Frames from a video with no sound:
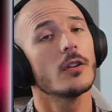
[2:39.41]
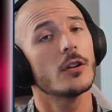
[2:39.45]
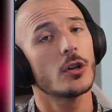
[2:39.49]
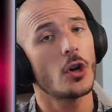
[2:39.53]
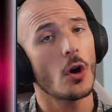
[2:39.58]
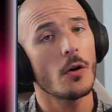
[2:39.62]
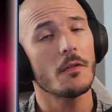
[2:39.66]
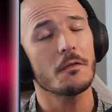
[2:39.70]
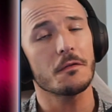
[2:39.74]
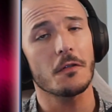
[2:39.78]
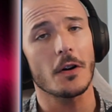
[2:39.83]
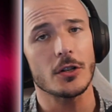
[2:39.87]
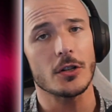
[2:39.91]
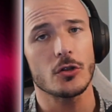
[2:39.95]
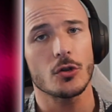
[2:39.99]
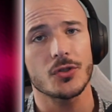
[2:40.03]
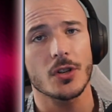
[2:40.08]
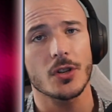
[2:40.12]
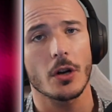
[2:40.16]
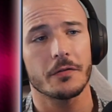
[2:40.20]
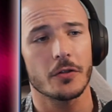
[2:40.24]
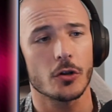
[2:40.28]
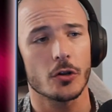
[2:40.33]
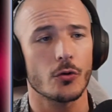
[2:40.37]
Go and find
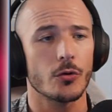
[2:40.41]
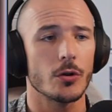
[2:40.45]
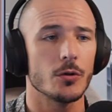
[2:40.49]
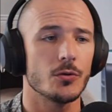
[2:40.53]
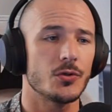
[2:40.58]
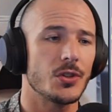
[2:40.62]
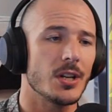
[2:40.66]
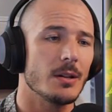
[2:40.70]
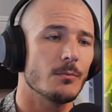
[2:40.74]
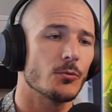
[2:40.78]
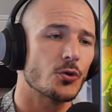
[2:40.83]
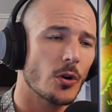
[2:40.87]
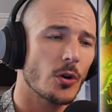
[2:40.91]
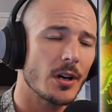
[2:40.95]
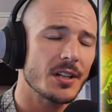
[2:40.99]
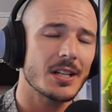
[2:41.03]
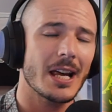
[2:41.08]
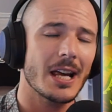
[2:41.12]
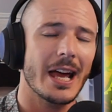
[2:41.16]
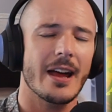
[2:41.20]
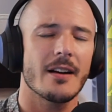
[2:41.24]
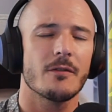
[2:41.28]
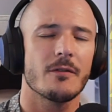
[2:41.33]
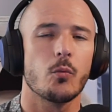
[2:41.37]
yourself a crew team. Try
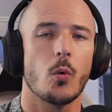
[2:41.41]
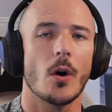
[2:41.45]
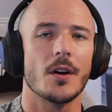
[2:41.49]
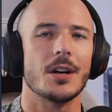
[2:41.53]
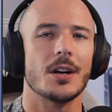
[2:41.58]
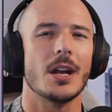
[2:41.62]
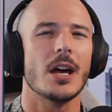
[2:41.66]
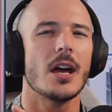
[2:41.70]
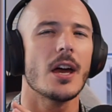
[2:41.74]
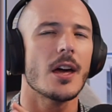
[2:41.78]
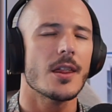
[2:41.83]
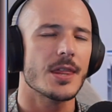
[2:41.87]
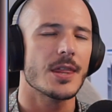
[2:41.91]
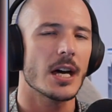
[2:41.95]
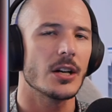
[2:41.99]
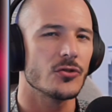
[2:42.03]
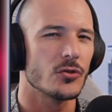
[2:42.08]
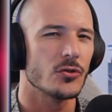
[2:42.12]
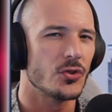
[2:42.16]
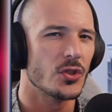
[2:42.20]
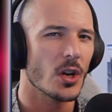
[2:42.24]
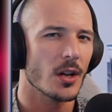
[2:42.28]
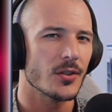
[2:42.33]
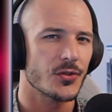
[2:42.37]
to have one
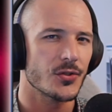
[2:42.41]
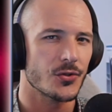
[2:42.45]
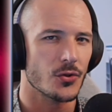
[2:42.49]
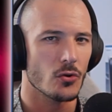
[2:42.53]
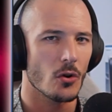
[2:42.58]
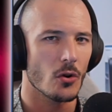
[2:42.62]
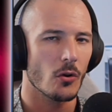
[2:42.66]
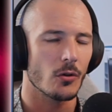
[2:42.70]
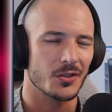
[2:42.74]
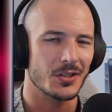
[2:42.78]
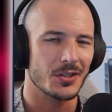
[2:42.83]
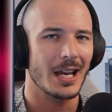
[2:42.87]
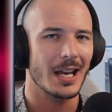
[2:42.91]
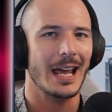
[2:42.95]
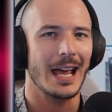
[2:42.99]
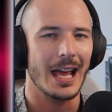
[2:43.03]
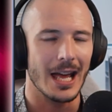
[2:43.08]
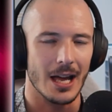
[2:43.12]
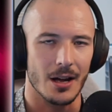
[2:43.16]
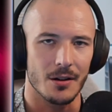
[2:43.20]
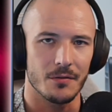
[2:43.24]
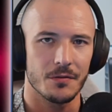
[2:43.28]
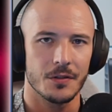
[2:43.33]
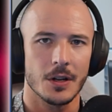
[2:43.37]
that does not
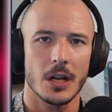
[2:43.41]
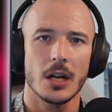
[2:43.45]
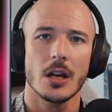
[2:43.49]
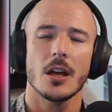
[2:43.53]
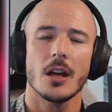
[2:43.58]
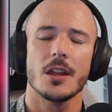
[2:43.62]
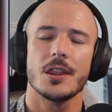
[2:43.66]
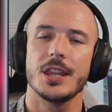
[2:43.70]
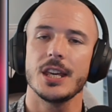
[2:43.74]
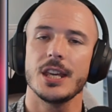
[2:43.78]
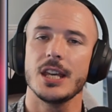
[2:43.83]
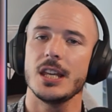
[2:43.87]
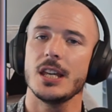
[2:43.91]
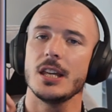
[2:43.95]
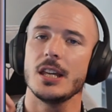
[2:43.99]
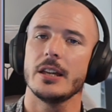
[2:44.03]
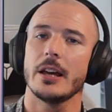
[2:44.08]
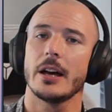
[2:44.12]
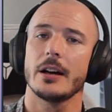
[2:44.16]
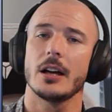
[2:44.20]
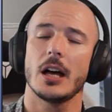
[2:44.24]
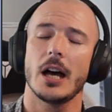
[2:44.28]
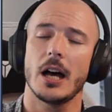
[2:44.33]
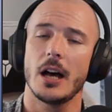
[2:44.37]
have
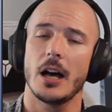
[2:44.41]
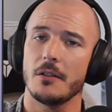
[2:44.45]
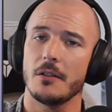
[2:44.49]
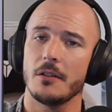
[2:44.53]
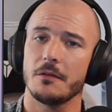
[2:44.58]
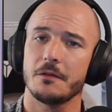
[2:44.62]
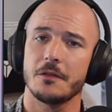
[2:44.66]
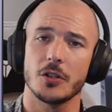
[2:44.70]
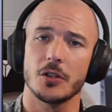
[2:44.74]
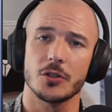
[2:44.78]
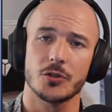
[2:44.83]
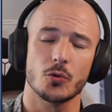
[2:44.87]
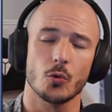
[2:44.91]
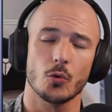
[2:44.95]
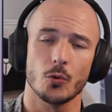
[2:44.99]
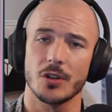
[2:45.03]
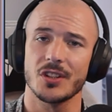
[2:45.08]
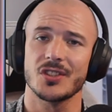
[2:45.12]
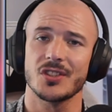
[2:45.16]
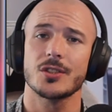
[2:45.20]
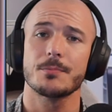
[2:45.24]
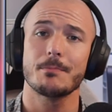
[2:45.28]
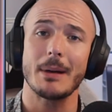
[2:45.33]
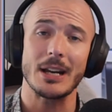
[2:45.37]
the First
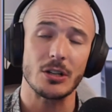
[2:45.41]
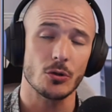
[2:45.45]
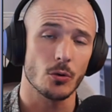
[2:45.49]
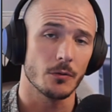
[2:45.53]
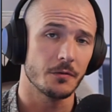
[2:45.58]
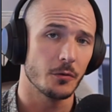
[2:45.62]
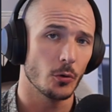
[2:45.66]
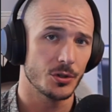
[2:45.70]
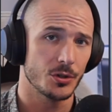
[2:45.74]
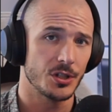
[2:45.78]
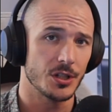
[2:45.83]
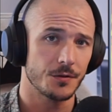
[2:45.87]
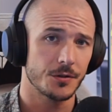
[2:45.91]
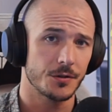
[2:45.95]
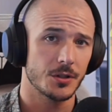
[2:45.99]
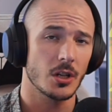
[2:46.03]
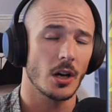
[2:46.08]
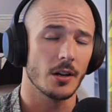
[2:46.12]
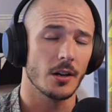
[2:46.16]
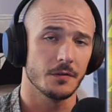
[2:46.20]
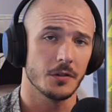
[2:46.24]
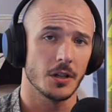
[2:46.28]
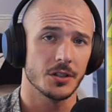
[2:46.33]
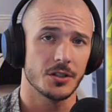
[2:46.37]
Order Special Forces
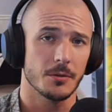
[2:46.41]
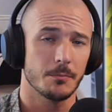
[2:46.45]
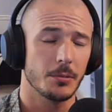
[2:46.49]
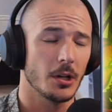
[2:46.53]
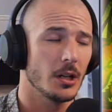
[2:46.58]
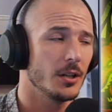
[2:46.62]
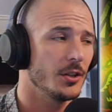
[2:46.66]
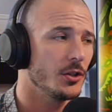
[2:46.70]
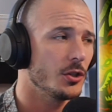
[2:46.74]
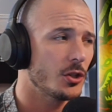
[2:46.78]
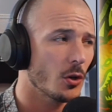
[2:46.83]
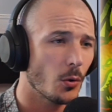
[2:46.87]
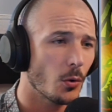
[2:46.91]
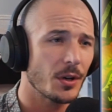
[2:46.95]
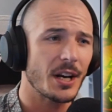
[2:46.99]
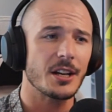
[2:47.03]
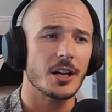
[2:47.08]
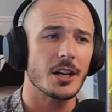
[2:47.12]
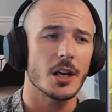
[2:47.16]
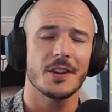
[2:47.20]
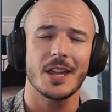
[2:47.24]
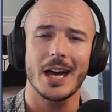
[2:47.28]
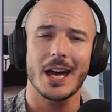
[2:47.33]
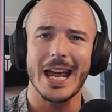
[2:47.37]
TIE Fighter pilot. You don't want
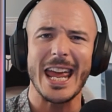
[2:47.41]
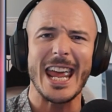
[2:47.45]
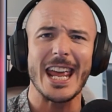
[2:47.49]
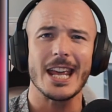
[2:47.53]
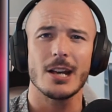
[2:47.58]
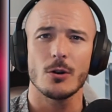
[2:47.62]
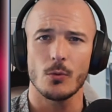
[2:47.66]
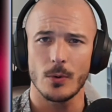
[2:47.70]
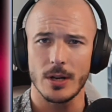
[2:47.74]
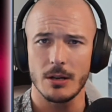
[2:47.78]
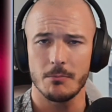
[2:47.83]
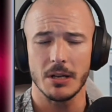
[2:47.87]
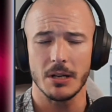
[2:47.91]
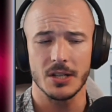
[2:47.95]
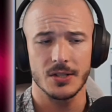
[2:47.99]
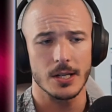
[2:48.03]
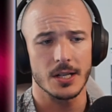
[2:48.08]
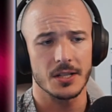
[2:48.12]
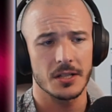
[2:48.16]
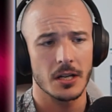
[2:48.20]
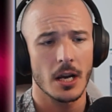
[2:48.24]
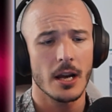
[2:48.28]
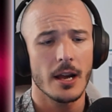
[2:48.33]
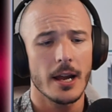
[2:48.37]
any of that AoE
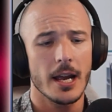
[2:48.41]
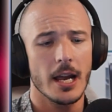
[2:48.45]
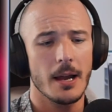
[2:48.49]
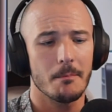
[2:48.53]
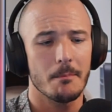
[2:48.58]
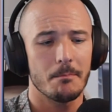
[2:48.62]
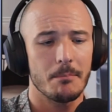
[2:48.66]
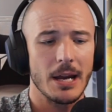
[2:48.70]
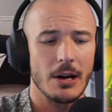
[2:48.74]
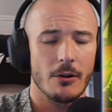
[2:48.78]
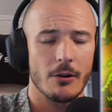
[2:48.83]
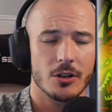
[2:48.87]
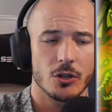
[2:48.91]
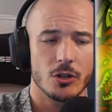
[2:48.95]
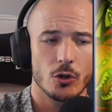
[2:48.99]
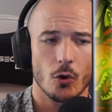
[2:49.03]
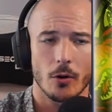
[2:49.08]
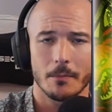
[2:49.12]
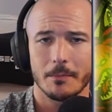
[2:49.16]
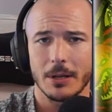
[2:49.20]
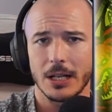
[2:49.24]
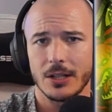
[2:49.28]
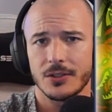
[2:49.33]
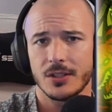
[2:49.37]
business impairing
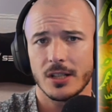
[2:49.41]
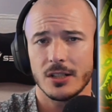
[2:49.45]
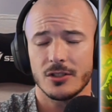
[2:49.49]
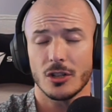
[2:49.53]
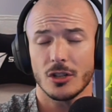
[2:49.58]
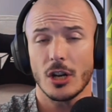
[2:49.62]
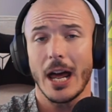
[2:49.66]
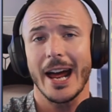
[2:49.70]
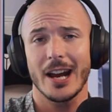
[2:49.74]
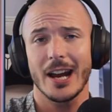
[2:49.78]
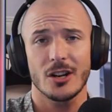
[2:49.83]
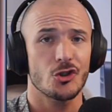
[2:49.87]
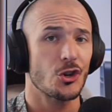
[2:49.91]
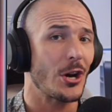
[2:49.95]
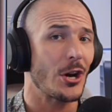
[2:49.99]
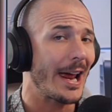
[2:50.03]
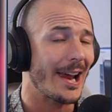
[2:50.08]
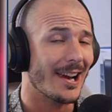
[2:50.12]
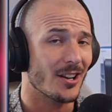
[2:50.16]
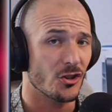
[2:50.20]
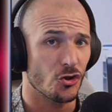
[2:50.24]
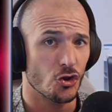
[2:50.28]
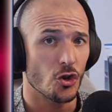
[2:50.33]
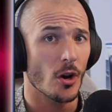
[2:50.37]
your ability to
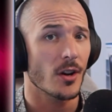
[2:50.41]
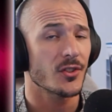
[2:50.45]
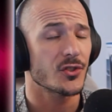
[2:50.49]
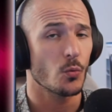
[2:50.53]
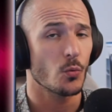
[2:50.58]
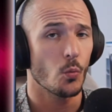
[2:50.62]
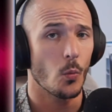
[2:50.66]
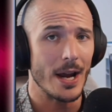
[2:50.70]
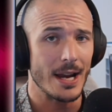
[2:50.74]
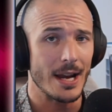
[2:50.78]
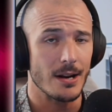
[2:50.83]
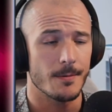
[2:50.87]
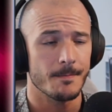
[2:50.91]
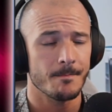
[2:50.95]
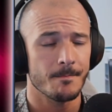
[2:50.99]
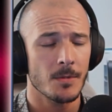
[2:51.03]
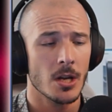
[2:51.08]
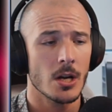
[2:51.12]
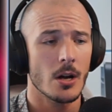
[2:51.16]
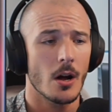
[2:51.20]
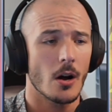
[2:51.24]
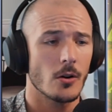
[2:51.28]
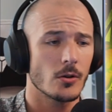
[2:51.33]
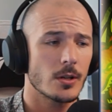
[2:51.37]
hashtag just win.
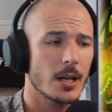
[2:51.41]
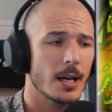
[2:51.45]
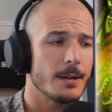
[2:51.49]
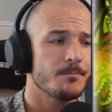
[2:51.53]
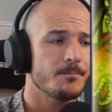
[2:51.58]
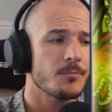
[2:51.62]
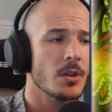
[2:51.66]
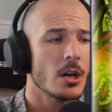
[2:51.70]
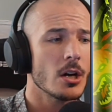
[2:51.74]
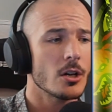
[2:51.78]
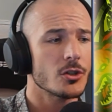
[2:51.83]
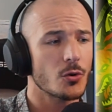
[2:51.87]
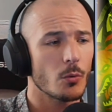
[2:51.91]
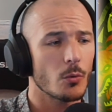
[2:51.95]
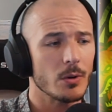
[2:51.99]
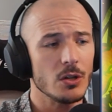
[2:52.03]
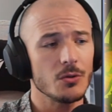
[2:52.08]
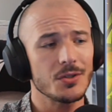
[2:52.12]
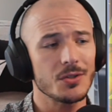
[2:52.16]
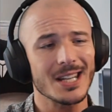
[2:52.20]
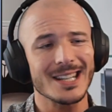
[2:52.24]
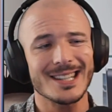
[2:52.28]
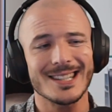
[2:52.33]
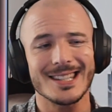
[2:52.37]
Okay, so we're
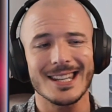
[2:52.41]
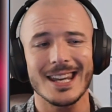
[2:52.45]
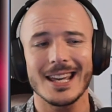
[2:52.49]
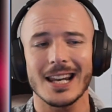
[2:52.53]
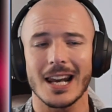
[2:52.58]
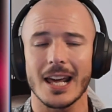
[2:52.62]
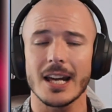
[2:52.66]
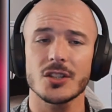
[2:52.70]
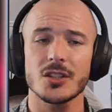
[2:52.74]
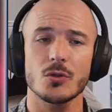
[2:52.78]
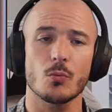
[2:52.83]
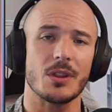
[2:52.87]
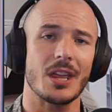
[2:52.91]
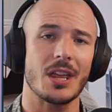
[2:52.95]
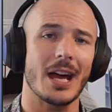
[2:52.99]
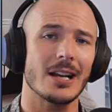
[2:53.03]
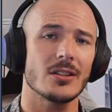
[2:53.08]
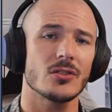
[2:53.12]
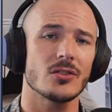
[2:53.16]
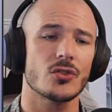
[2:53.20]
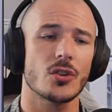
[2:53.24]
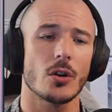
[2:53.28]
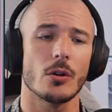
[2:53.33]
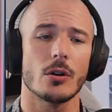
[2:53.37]
using CLS with
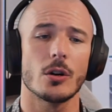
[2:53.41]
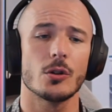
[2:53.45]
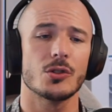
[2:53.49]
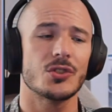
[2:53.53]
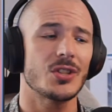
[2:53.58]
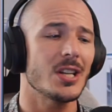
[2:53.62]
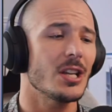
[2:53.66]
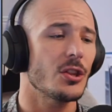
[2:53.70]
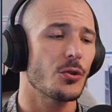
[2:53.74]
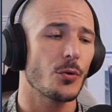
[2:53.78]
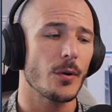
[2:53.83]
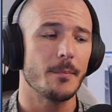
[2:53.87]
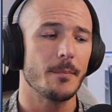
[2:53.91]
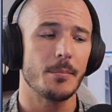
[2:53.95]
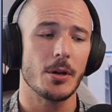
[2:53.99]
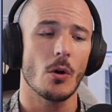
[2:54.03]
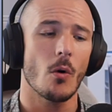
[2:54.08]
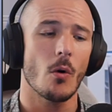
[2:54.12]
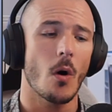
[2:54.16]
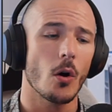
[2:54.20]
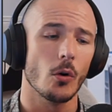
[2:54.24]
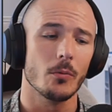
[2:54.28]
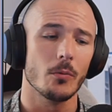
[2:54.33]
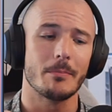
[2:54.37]
Han Solo,
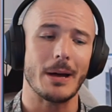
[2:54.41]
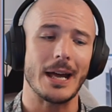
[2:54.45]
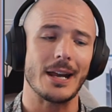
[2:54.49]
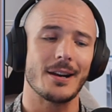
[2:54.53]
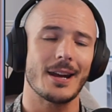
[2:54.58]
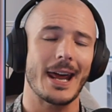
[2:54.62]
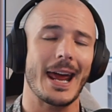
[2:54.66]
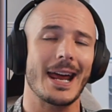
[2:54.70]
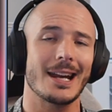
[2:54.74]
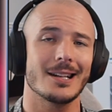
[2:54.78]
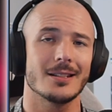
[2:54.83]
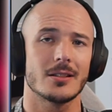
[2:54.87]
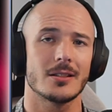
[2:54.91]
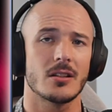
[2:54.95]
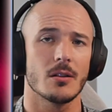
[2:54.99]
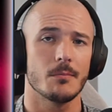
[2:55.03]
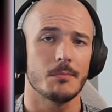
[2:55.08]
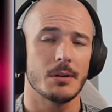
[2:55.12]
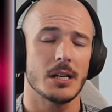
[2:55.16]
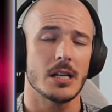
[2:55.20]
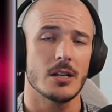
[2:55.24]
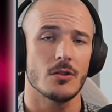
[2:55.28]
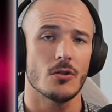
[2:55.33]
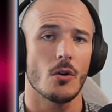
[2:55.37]
C-3PO, Old Ben, and
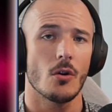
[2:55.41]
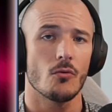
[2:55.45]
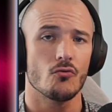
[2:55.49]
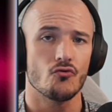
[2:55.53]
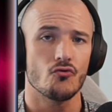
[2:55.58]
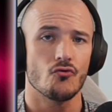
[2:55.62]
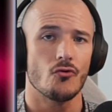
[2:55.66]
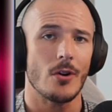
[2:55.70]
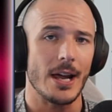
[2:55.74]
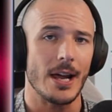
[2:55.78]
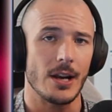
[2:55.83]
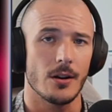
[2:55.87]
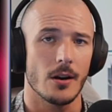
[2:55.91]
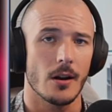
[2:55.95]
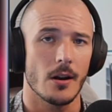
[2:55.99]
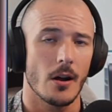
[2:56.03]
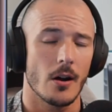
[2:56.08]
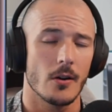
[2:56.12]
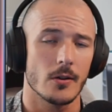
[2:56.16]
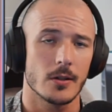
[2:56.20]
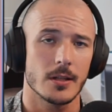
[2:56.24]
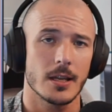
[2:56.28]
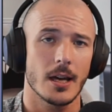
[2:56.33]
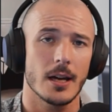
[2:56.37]
Sabine Wren.
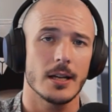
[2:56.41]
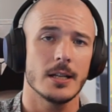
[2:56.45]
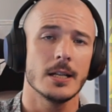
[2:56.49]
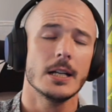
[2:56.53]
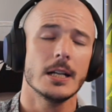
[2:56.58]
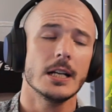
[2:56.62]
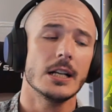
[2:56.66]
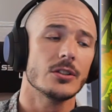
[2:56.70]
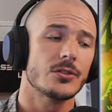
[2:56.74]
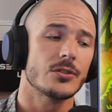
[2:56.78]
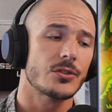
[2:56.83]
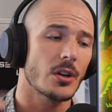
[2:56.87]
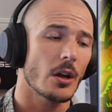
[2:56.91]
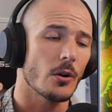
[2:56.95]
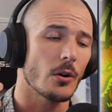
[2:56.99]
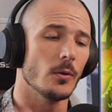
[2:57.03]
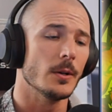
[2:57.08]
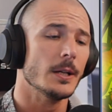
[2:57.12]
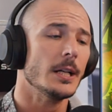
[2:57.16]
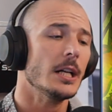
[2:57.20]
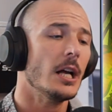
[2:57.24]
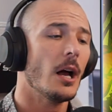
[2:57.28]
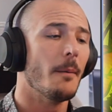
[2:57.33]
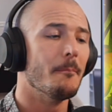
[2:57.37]
Okay, so
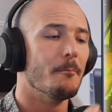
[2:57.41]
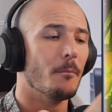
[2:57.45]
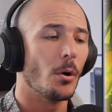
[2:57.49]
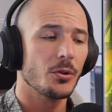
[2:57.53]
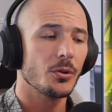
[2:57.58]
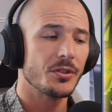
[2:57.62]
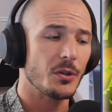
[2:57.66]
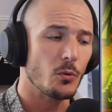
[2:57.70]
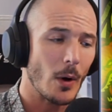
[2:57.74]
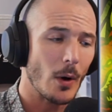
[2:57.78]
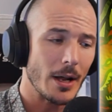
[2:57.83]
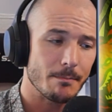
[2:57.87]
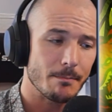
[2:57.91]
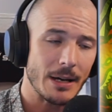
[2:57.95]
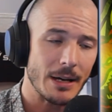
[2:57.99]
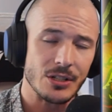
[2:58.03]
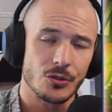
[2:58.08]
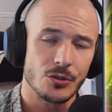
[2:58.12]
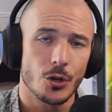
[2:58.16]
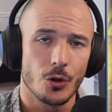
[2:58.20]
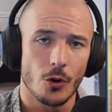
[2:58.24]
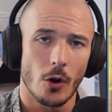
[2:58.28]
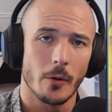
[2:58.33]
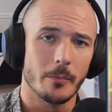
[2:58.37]
Moldy-Wan
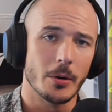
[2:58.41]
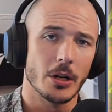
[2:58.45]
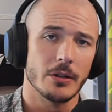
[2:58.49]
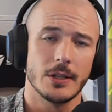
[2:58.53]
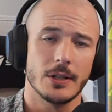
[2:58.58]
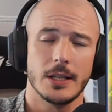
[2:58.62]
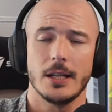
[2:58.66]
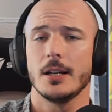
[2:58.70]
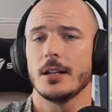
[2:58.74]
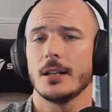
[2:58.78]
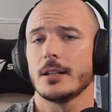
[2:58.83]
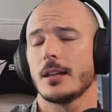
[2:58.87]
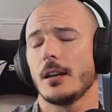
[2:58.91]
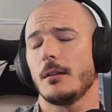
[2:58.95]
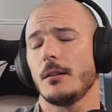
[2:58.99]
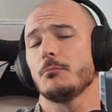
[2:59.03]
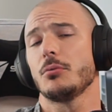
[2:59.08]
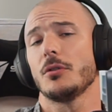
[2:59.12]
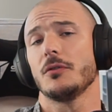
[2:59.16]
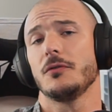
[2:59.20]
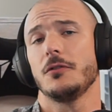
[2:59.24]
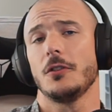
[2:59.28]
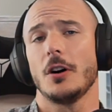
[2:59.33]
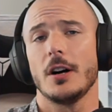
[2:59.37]
Ben Kenob over here can
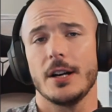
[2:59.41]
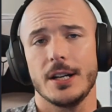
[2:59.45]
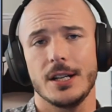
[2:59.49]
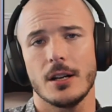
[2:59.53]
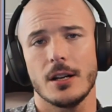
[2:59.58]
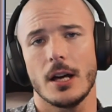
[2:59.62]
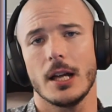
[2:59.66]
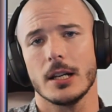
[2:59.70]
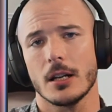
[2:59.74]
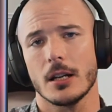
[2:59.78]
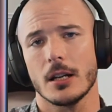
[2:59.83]
provide a